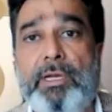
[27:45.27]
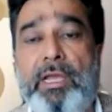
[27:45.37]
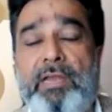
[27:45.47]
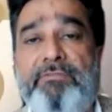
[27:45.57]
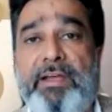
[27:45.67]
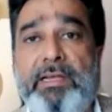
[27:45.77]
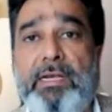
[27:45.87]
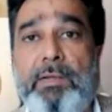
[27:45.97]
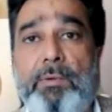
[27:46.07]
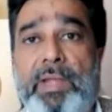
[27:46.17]
And
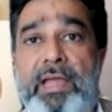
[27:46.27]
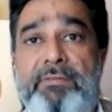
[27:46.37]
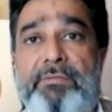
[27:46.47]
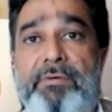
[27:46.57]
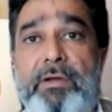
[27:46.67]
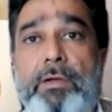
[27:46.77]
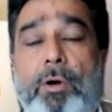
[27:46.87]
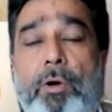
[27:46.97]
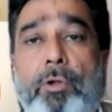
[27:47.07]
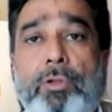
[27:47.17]
finally, we have
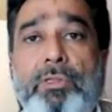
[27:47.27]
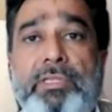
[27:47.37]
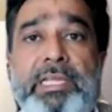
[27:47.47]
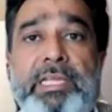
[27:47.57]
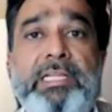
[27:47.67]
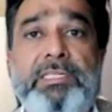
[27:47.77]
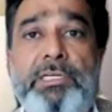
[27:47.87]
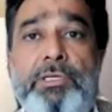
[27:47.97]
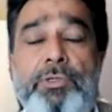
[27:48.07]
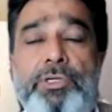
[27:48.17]
all the
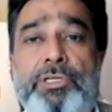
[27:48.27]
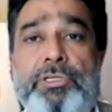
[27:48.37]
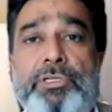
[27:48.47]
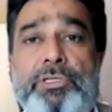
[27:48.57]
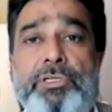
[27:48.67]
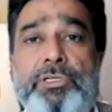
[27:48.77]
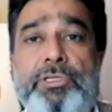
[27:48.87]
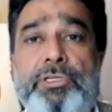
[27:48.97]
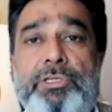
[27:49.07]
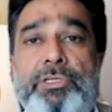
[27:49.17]
institutions
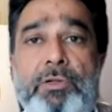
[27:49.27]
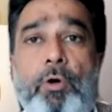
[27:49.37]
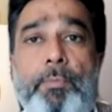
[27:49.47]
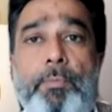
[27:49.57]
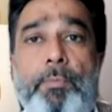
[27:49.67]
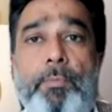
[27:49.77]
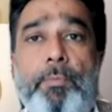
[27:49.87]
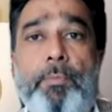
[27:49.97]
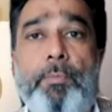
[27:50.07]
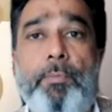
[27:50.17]
and
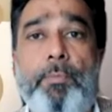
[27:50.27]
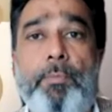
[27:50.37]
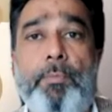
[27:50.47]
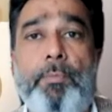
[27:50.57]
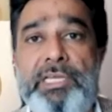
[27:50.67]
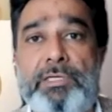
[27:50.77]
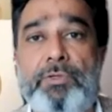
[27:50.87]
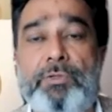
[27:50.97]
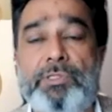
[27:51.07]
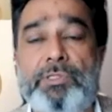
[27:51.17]
corporates, NGOs and
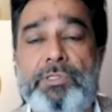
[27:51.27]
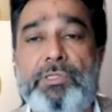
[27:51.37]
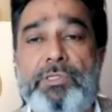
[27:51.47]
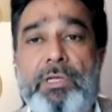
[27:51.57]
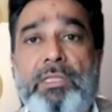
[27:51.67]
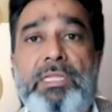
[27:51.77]
CSOs.